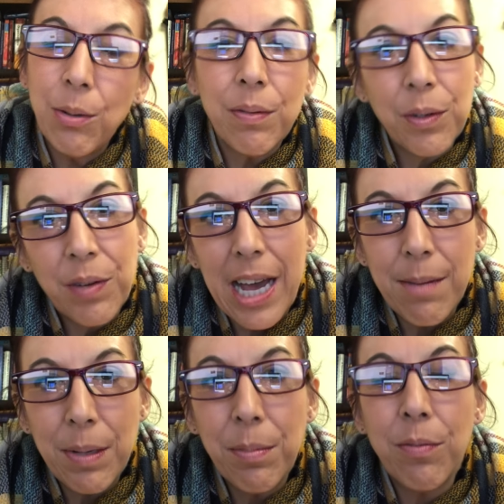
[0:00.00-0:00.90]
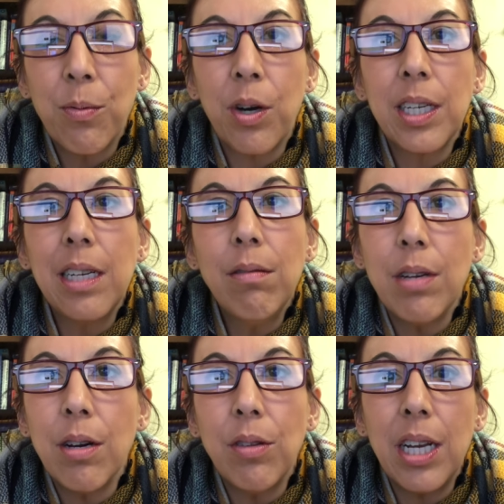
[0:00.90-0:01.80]
if you've had me before, you
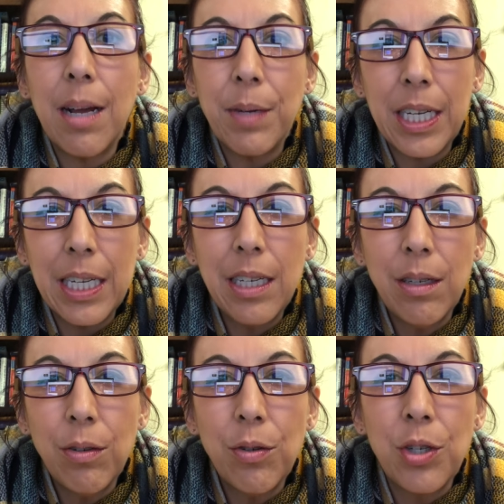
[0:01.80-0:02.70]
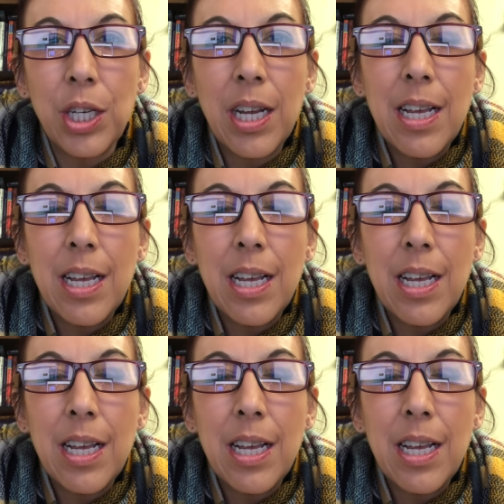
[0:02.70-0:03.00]
know that I'm a huge